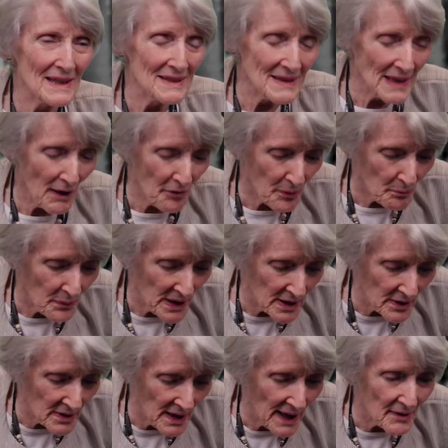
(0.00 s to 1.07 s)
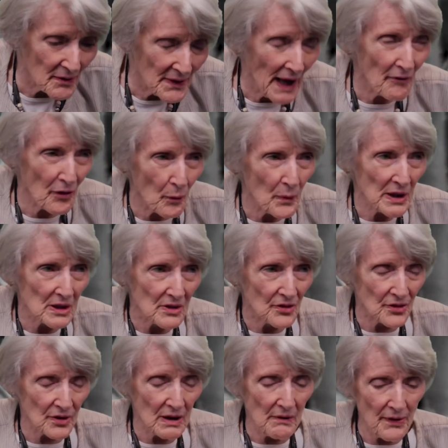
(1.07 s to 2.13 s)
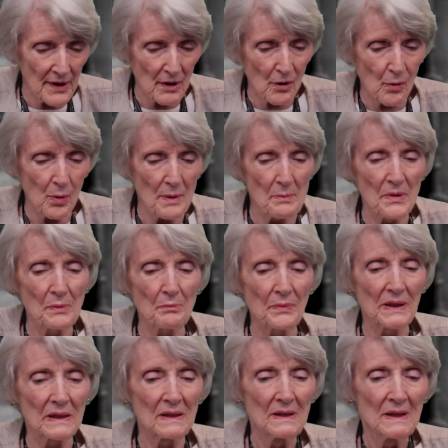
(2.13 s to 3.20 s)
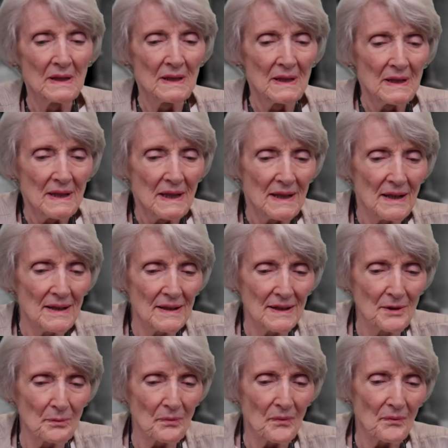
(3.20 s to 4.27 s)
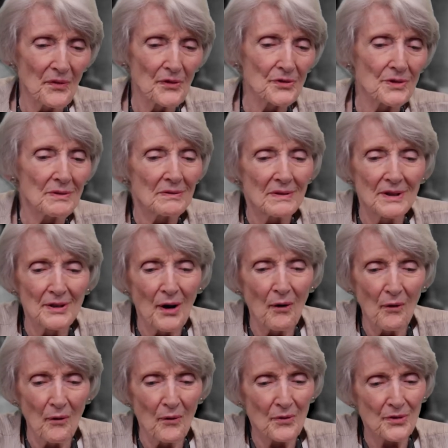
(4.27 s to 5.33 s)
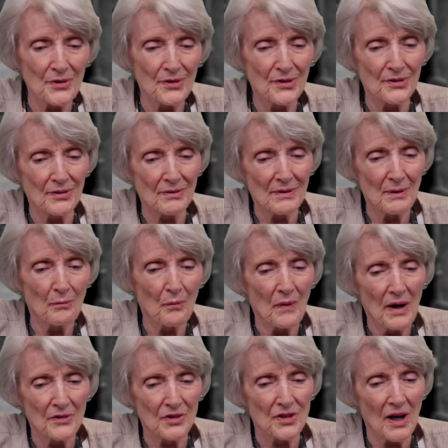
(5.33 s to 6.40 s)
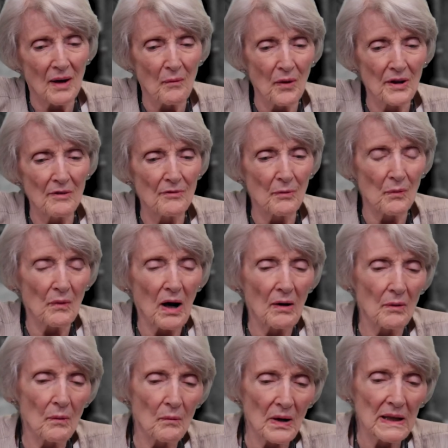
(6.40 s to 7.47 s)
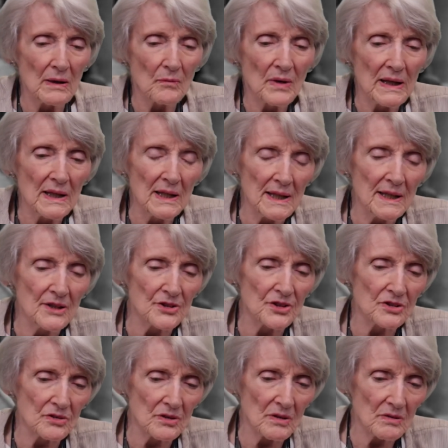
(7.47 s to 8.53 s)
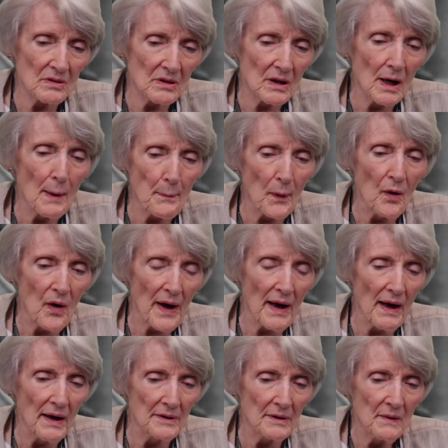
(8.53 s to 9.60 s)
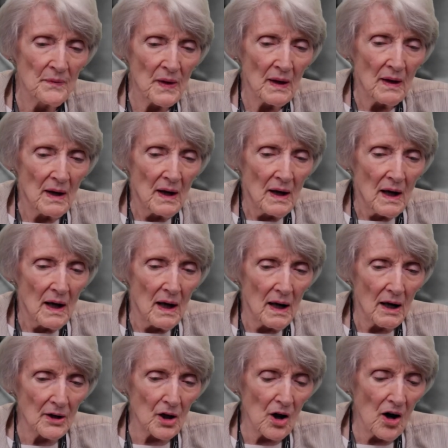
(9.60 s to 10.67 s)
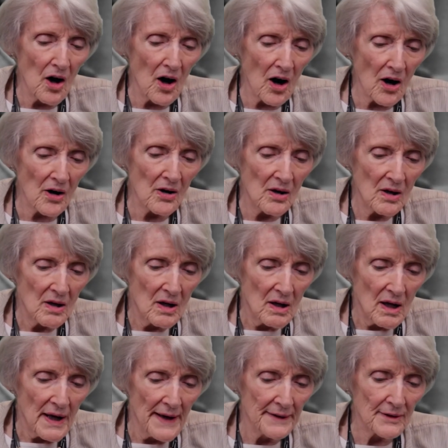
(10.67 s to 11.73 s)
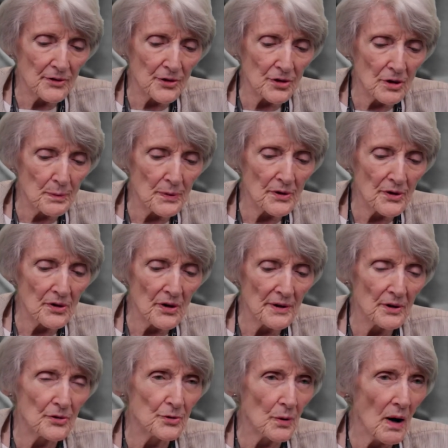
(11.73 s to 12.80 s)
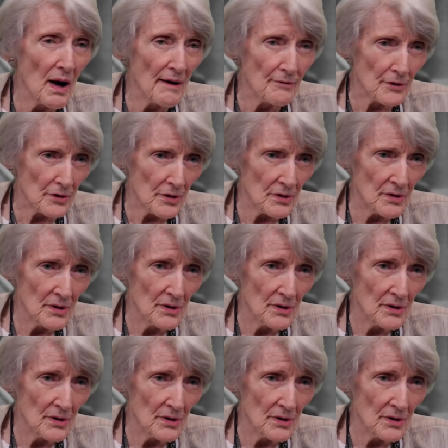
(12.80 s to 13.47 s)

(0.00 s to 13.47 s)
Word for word: not bug, not not that we could see the equipment, but you, you know, a, a one of uh, we, we each couple had a car, an interpreter, and a driver.